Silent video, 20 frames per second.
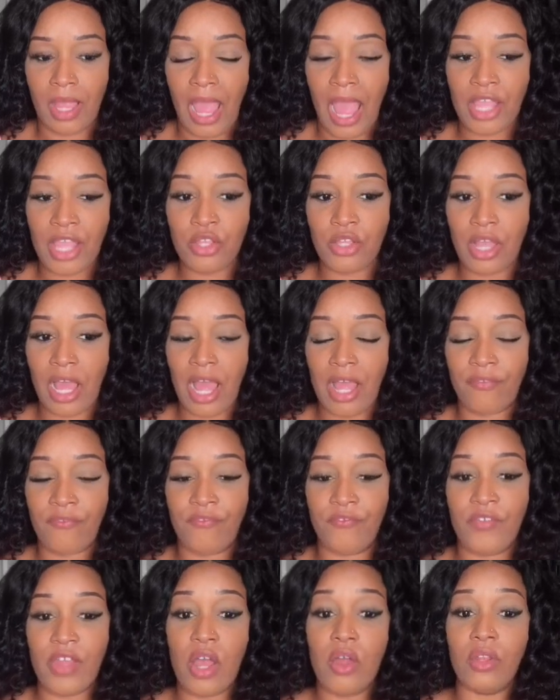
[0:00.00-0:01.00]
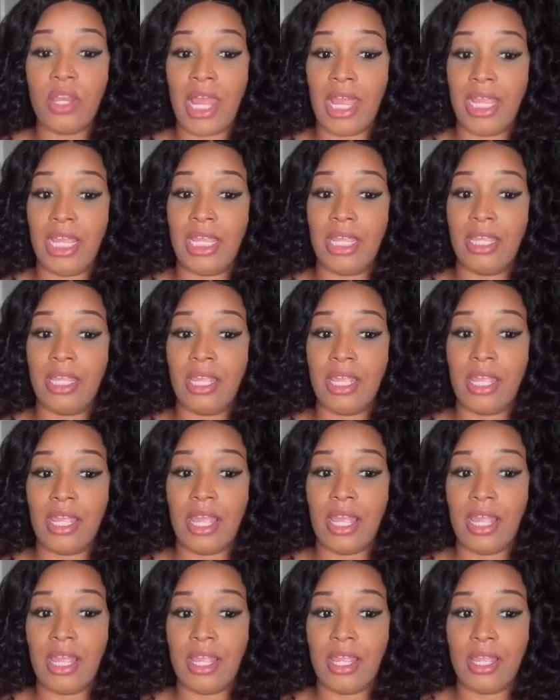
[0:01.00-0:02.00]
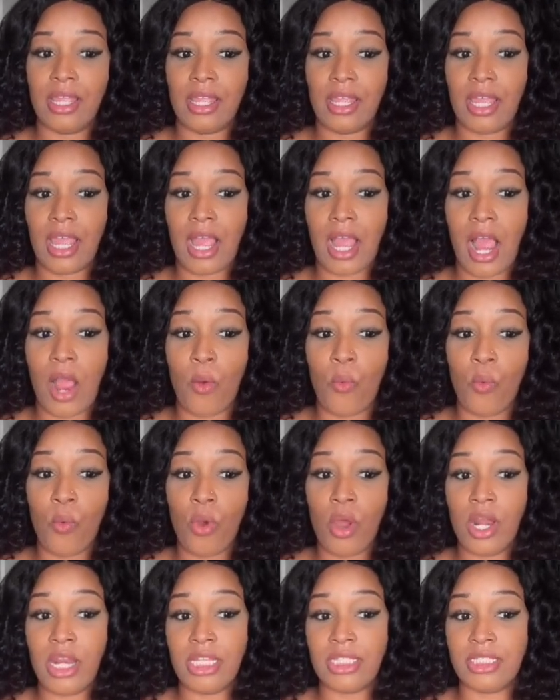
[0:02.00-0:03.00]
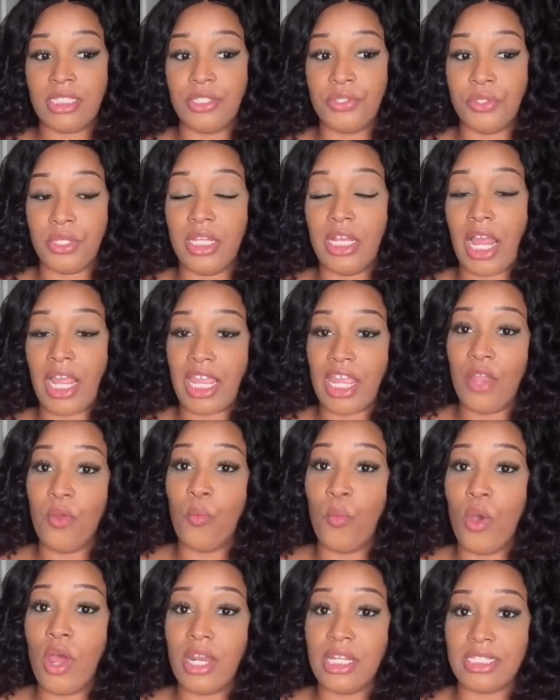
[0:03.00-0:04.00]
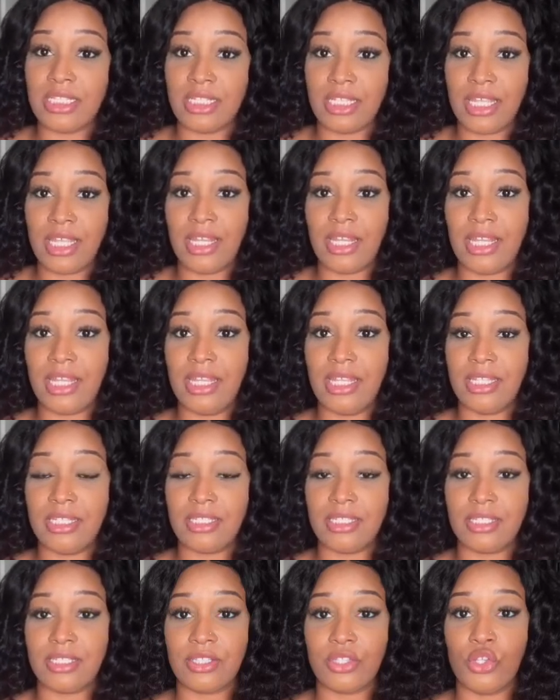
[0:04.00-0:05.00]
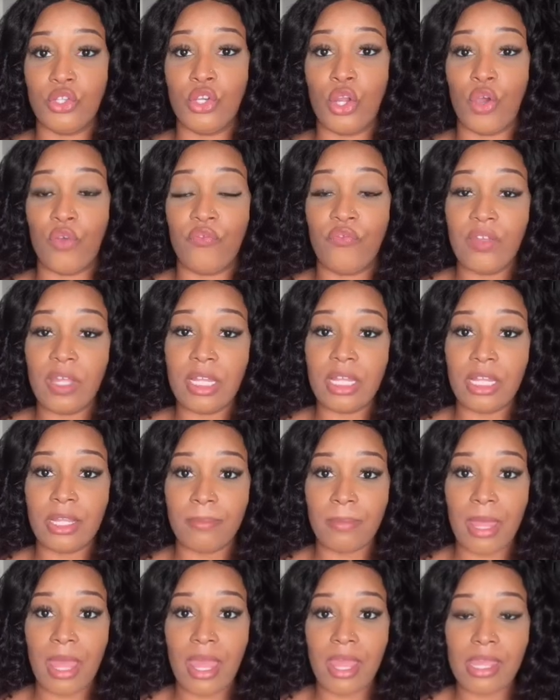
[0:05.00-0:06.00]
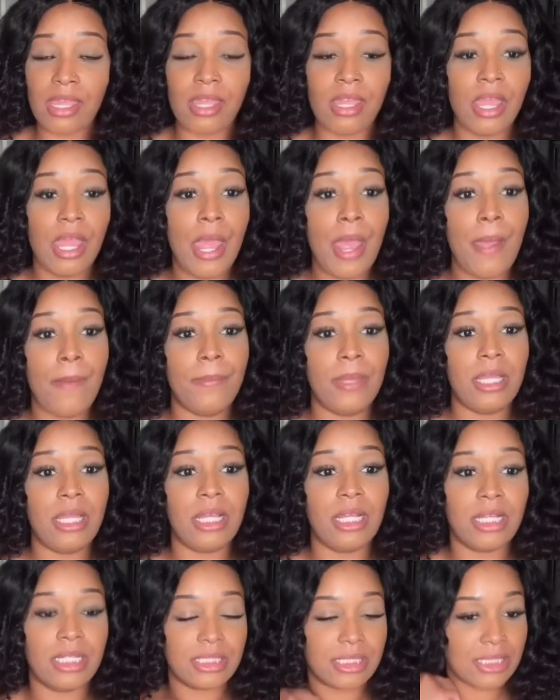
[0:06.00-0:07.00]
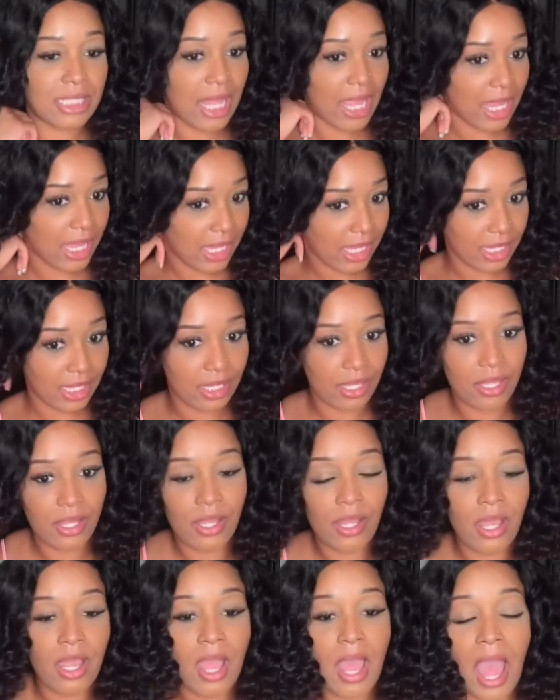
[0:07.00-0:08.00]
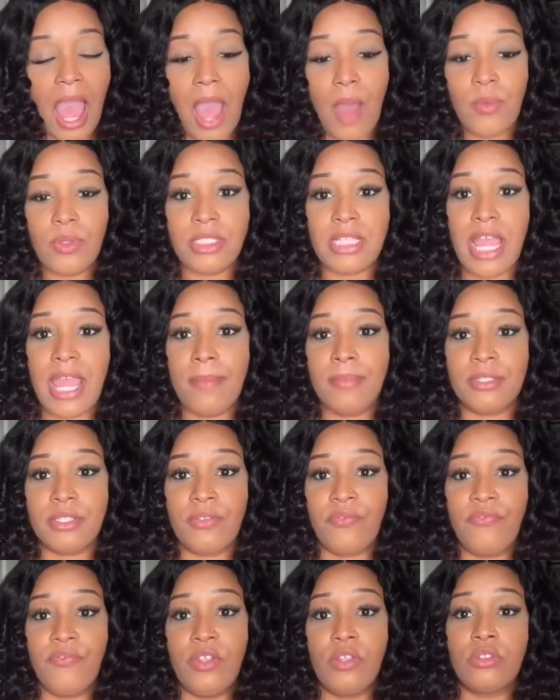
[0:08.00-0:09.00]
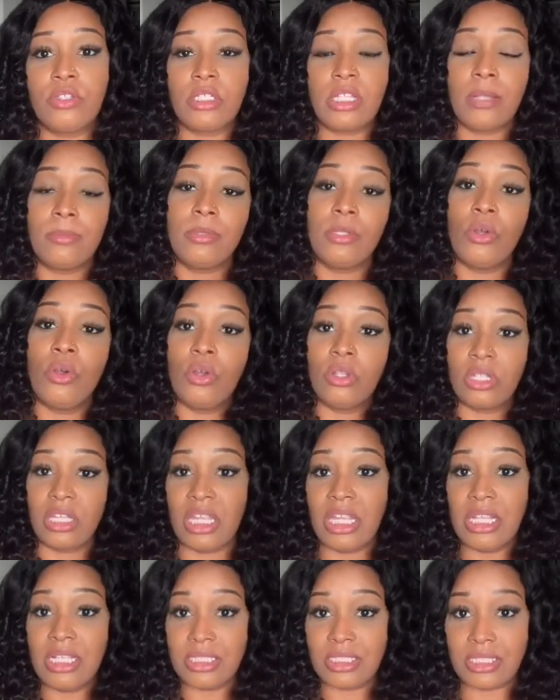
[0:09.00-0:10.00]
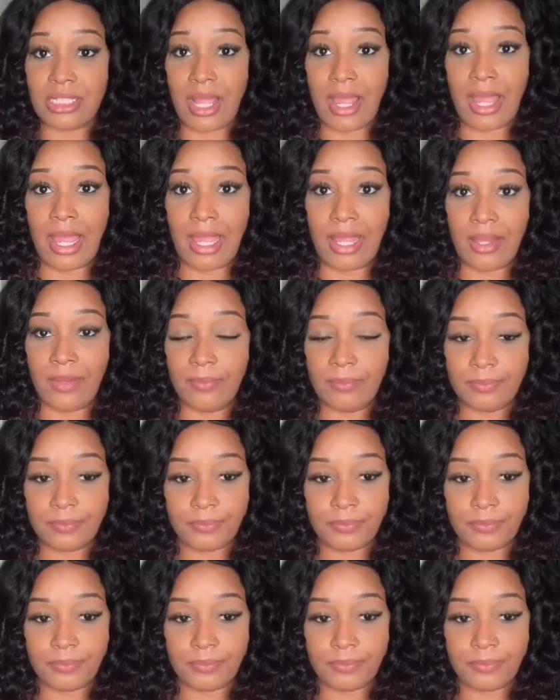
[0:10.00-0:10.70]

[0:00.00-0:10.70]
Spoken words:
I felt like it wanted to get its, you know, feeling back, because like I was able to feel something on the inside.